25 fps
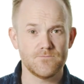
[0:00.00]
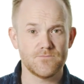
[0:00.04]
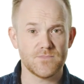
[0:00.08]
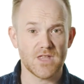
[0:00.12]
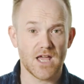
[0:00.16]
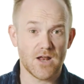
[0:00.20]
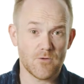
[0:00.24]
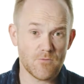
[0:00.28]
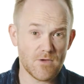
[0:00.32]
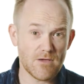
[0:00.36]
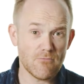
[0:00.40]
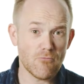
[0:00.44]

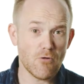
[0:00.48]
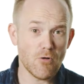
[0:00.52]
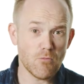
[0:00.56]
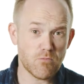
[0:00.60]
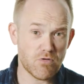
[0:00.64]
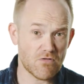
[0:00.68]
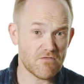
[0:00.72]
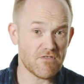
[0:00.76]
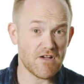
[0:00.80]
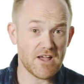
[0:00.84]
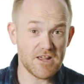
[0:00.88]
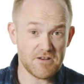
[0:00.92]
and we will
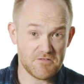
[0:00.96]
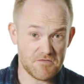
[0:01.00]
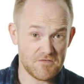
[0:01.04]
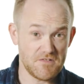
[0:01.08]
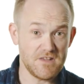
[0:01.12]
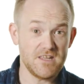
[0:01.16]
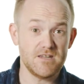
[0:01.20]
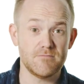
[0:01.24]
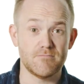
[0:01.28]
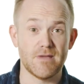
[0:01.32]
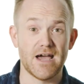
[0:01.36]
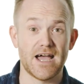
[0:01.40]
provide
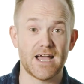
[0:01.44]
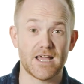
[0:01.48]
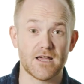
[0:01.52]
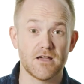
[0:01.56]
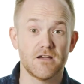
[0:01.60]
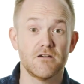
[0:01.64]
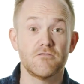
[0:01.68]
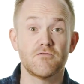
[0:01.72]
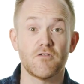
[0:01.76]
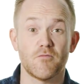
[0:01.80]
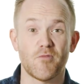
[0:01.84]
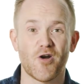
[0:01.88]
feedback
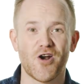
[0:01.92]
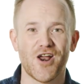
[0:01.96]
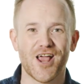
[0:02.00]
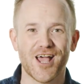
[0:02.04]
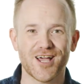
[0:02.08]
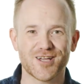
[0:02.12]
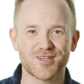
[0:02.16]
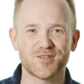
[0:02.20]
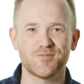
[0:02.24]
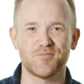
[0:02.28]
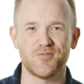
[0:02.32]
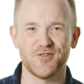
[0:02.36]
from our
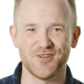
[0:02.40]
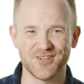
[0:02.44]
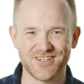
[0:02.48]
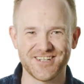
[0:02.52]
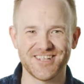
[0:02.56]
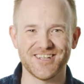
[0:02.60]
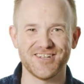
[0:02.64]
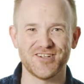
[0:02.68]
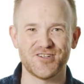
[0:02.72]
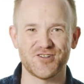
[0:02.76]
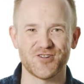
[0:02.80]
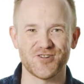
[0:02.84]
expert
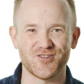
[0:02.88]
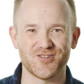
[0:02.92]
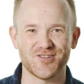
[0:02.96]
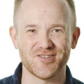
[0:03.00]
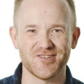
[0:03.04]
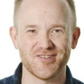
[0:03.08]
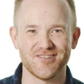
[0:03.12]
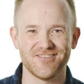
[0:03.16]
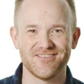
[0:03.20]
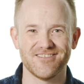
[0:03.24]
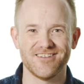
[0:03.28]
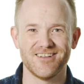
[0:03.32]

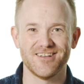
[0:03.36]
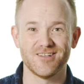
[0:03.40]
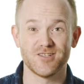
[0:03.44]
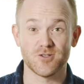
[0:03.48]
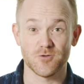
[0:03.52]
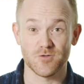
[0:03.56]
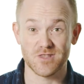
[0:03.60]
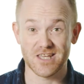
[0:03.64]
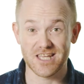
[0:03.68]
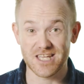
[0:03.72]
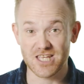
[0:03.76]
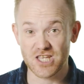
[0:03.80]
teachers so
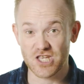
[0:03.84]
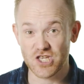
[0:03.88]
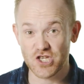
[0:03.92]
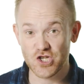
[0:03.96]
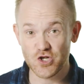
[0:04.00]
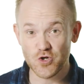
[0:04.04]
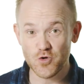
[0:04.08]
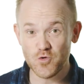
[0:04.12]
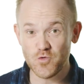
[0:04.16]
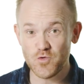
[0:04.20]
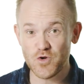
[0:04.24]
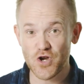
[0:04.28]
that
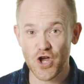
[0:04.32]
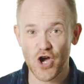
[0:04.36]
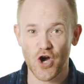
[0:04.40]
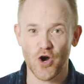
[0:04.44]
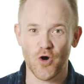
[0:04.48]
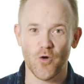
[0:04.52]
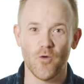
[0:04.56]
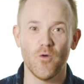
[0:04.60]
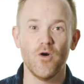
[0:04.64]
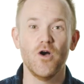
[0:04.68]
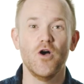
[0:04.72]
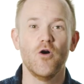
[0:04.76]
you
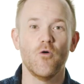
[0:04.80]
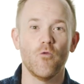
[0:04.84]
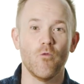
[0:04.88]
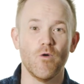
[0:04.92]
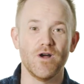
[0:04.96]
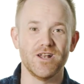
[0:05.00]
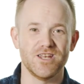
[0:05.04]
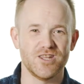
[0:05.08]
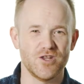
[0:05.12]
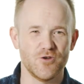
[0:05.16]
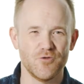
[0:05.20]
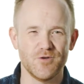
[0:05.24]
know
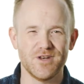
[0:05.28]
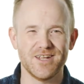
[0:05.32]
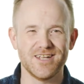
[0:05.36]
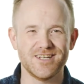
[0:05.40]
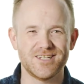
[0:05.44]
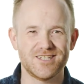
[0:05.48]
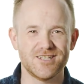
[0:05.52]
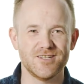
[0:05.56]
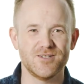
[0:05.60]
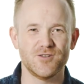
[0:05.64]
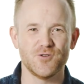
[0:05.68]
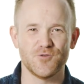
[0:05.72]
what you need
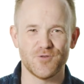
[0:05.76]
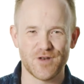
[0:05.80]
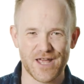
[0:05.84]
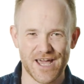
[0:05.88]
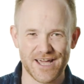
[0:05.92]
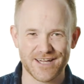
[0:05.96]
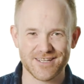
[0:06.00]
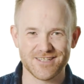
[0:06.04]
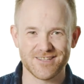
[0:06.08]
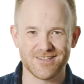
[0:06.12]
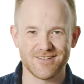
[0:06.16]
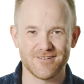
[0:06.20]
to do
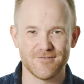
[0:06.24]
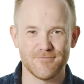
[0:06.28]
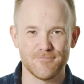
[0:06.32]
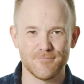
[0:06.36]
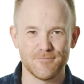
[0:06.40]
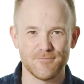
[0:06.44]
next.